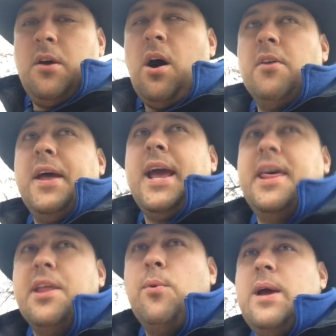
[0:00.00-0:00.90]
All the
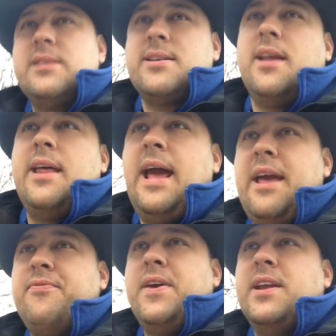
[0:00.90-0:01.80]
hay they waste out of the
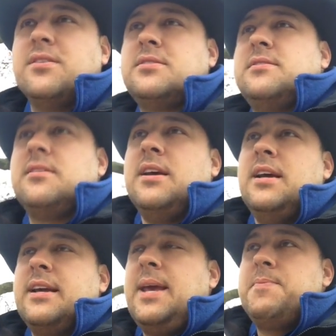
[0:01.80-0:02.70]
hay feeders
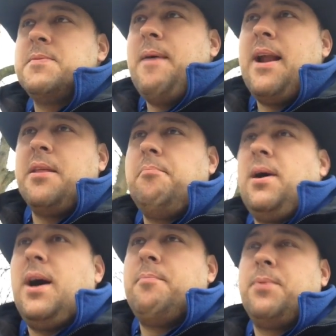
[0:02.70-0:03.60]
keeps them out of the
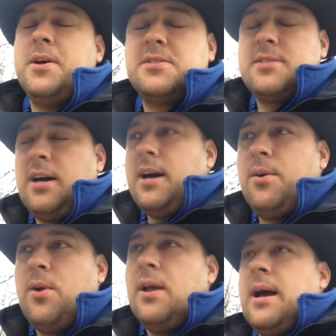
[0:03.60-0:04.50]
mud. Plus,
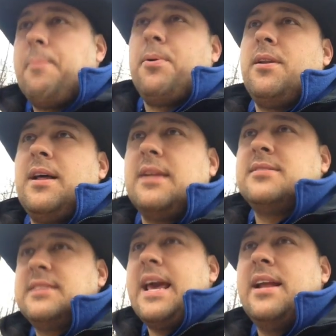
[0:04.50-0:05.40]
I put a lot of
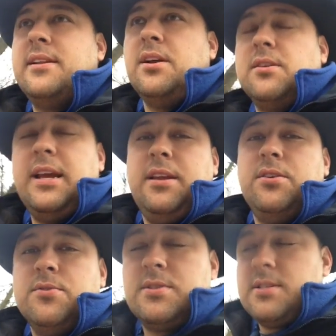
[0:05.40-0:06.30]
sand in their
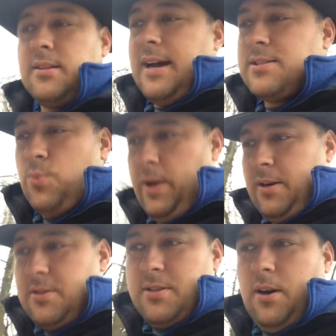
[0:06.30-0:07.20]
lean-tos this last
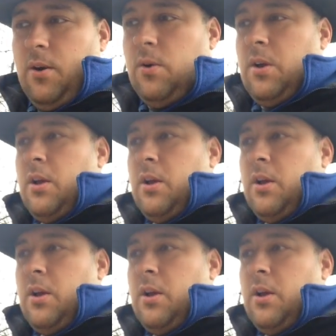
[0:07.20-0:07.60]
winter, so